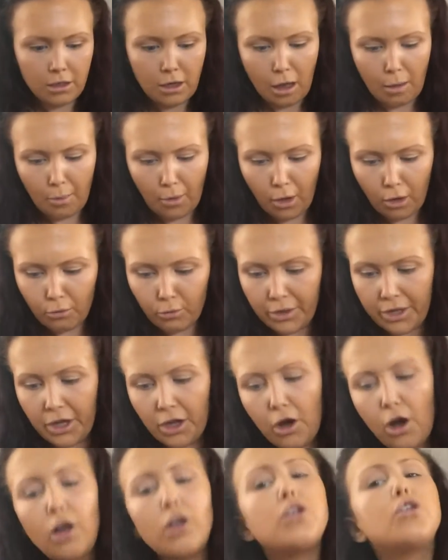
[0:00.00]
I'm not really
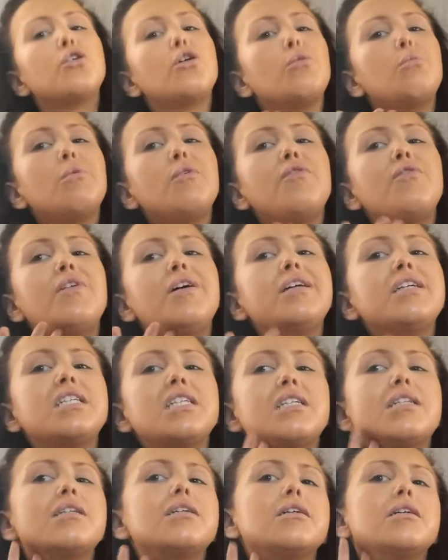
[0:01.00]
contouring with
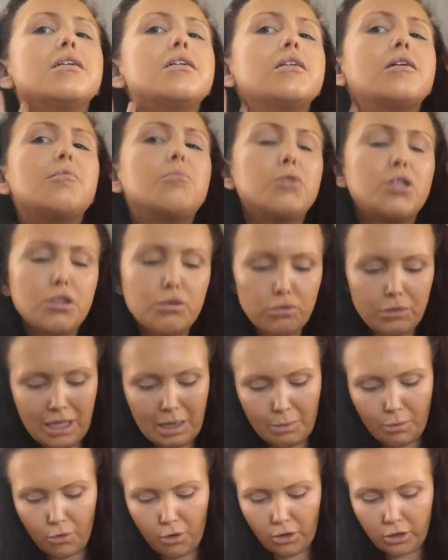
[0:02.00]
this, I'm just really
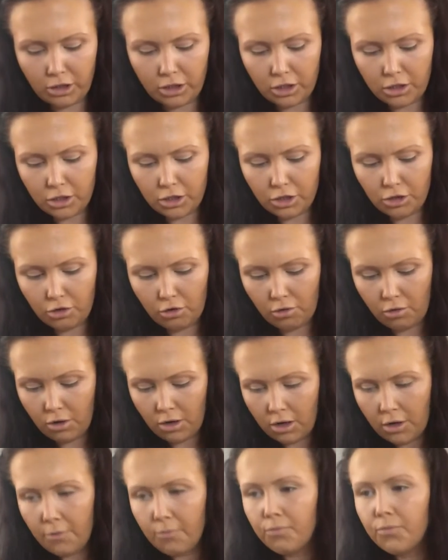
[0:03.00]
bronzing, so
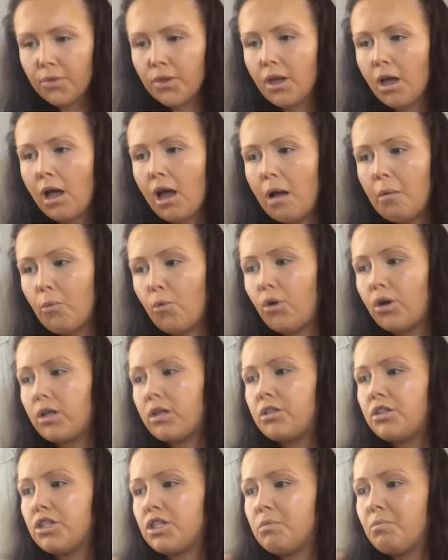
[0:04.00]
I'm gonna
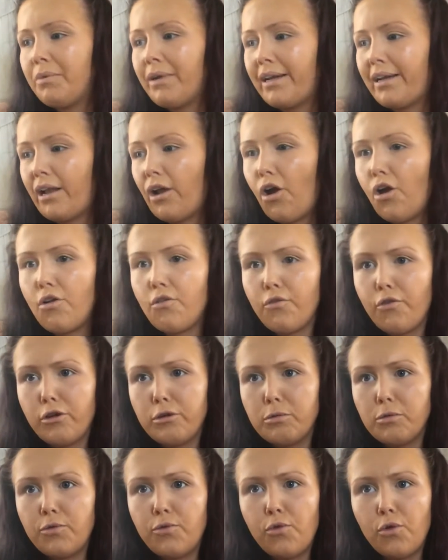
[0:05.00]
just spread that out
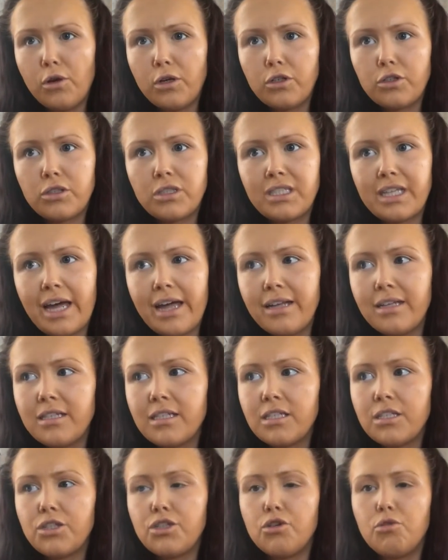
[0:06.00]
first before it
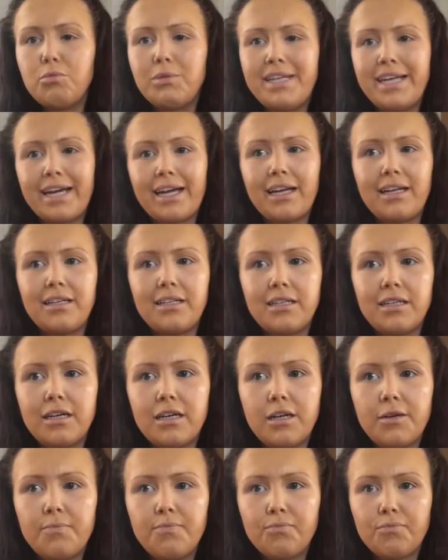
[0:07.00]
sets. So I'm taking the,
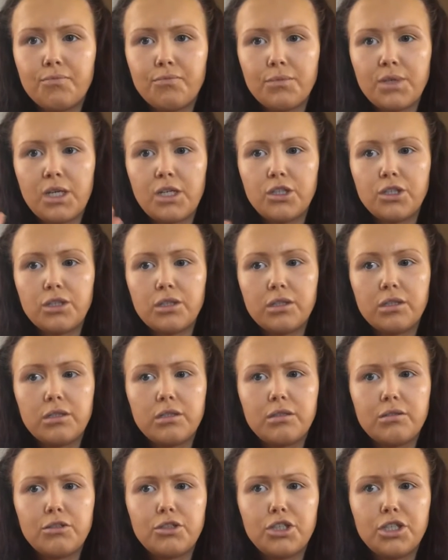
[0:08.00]

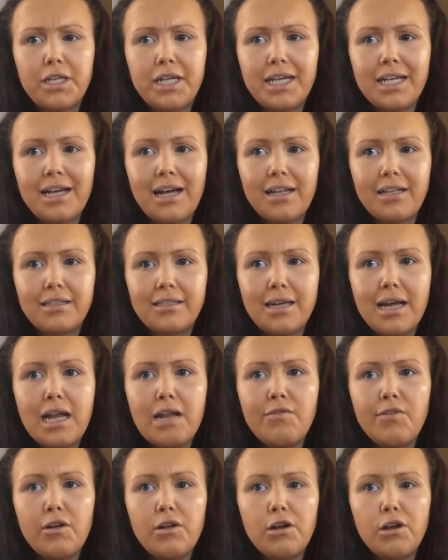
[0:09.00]
should I take that side
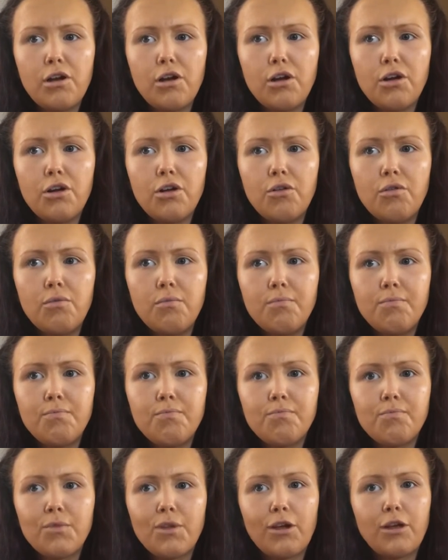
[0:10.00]
of it, or no?
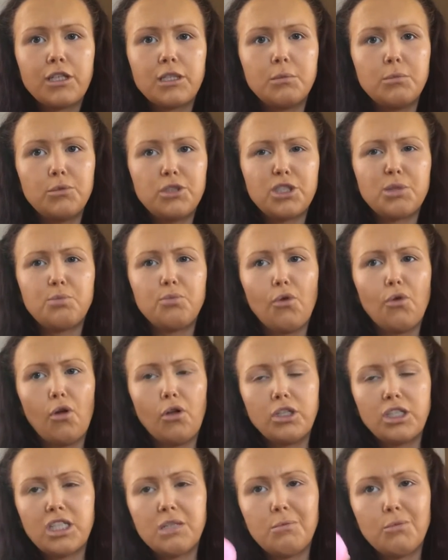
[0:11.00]
Because I'm just
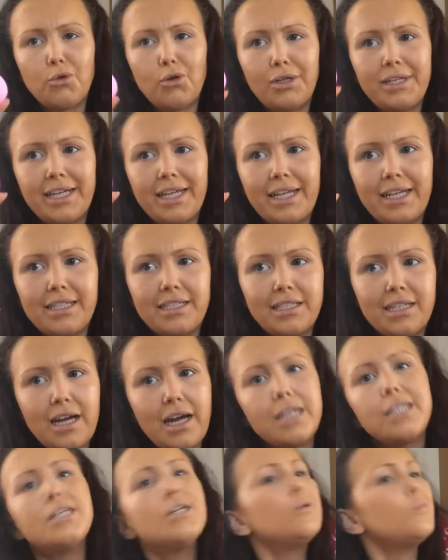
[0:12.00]
bronzing, I'm going to take this
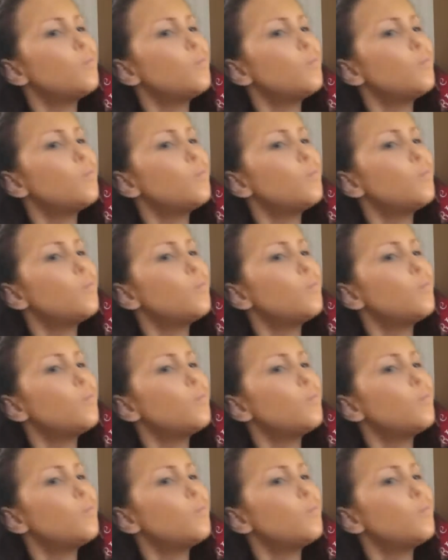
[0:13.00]
side.